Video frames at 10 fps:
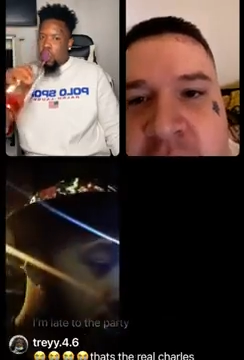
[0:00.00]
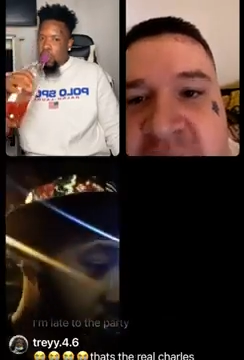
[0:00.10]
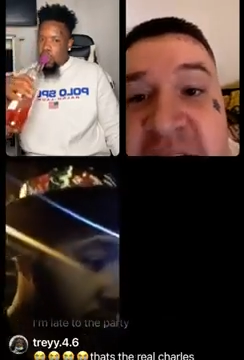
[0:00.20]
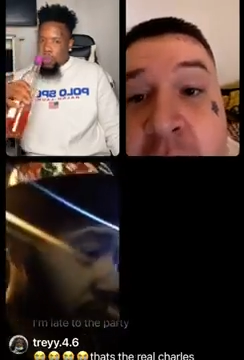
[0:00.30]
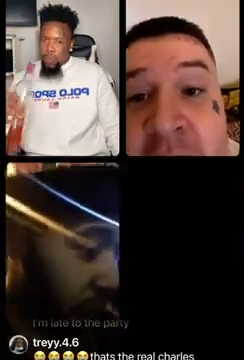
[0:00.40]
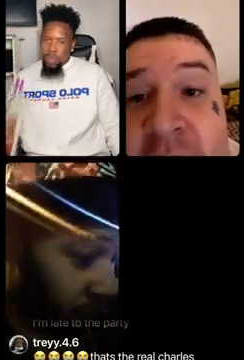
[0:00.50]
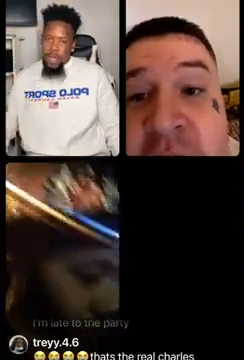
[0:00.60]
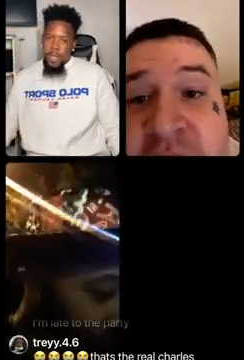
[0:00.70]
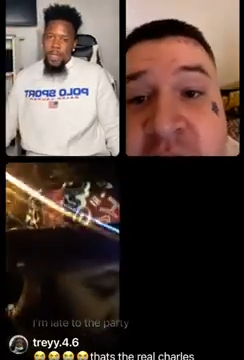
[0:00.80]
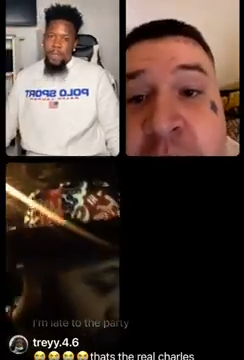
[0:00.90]
That's how
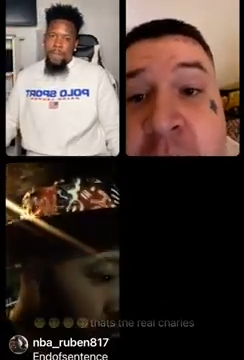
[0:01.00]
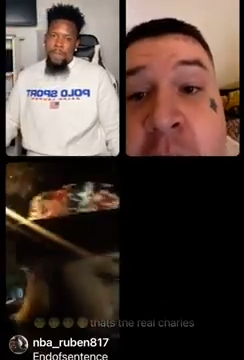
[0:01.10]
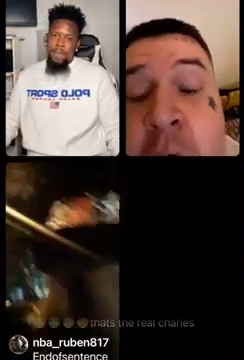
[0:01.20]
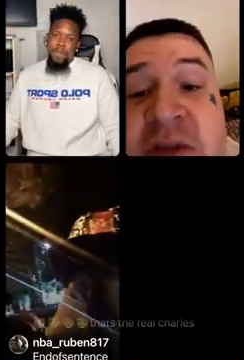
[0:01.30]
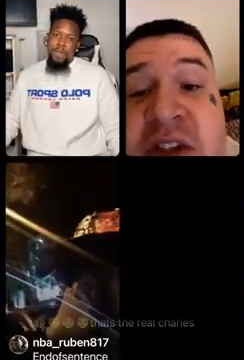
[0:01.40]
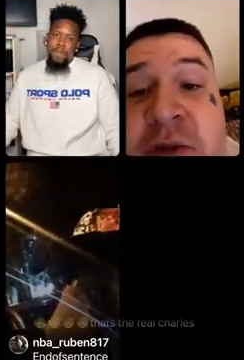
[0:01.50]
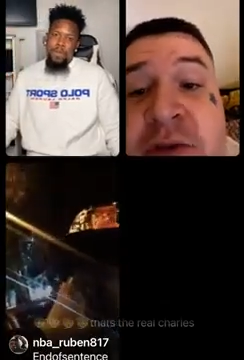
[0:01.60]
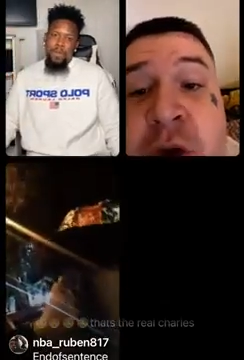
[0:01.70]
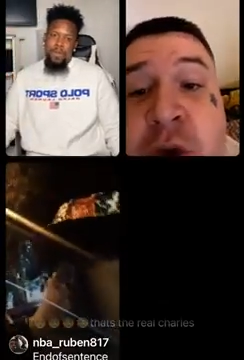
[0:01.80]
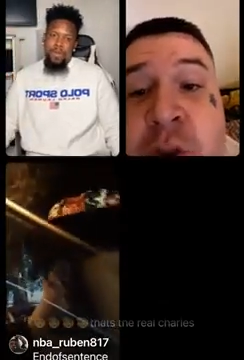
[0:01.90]
everything pop over some
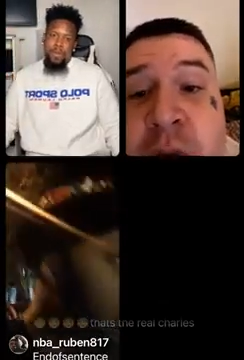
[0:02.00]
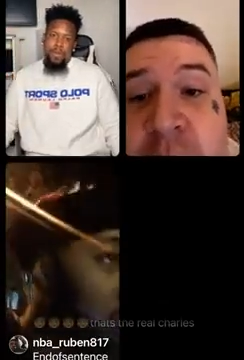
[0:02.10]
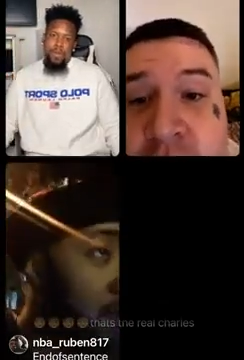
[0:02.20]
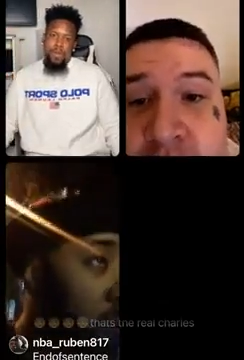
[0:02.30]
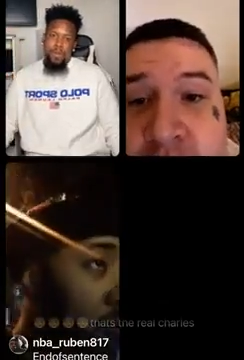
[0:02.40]
food, bro.